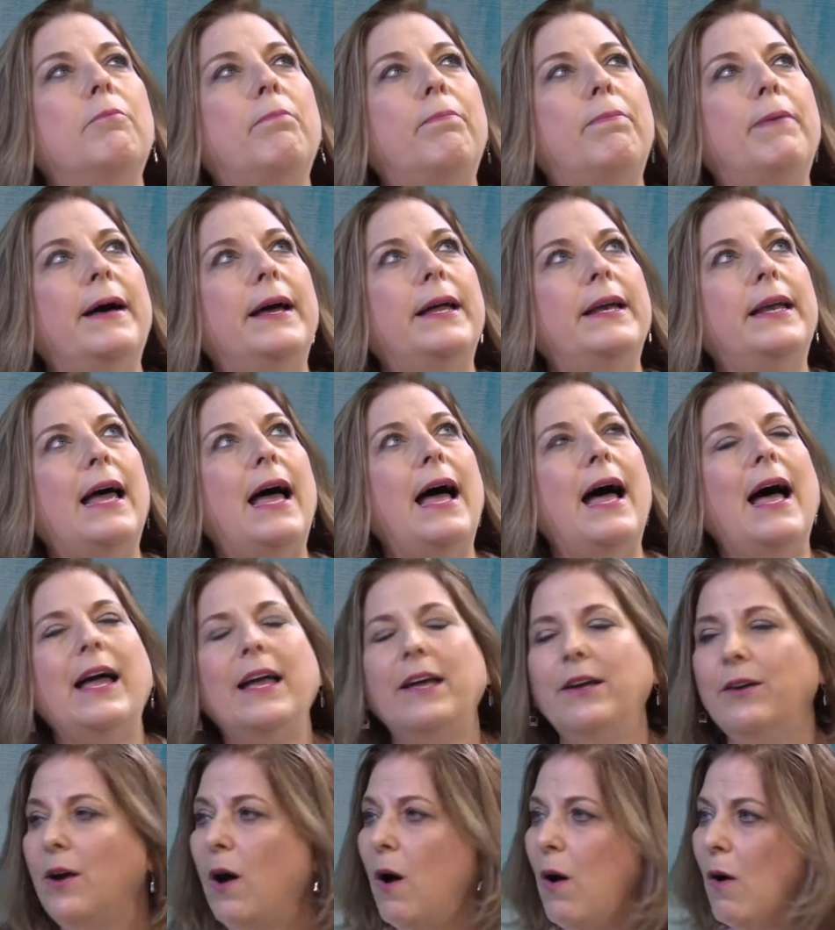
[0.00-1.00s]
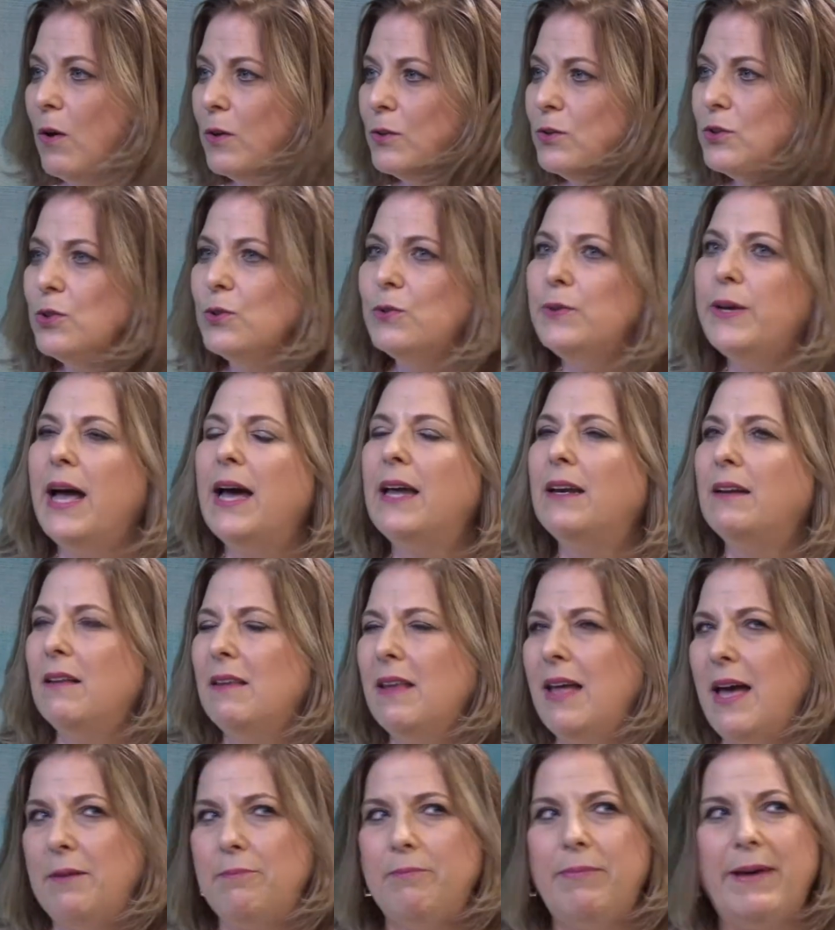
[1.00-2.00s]
But I also got a
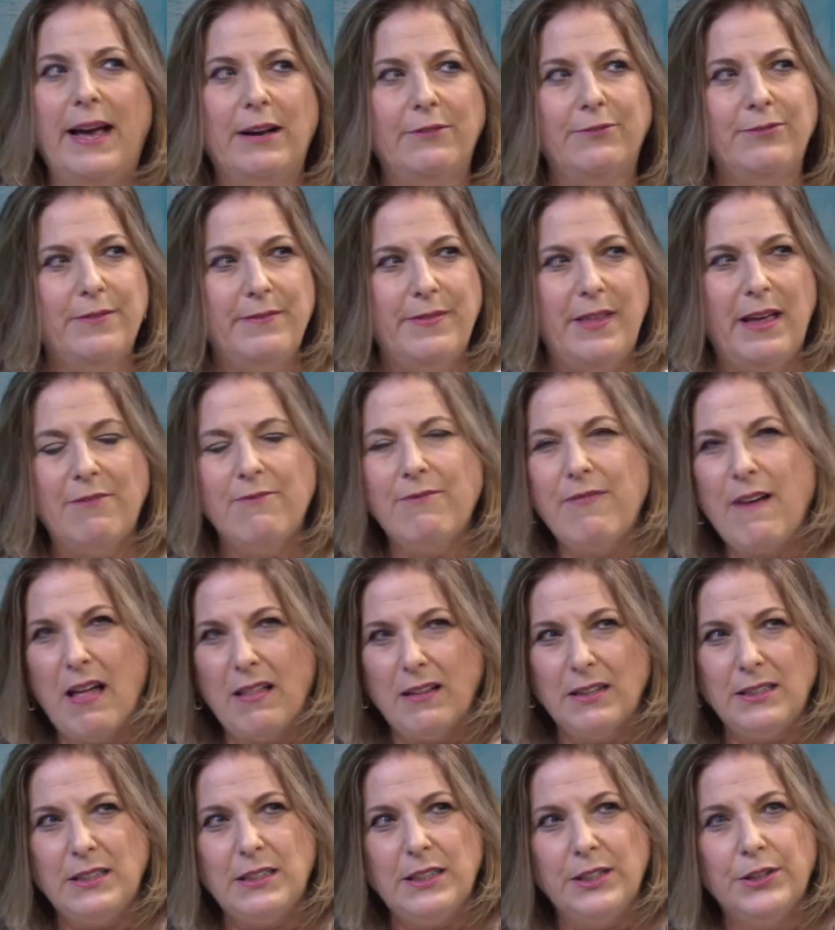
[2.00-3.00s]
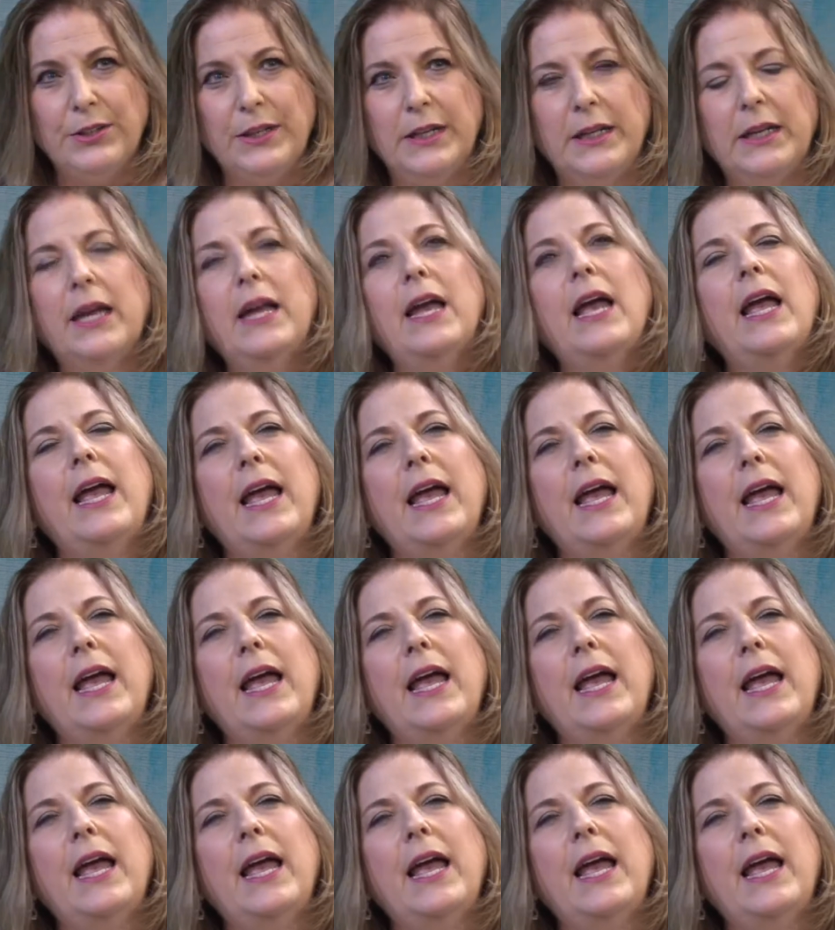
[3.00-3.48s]
lot back from that volunteering.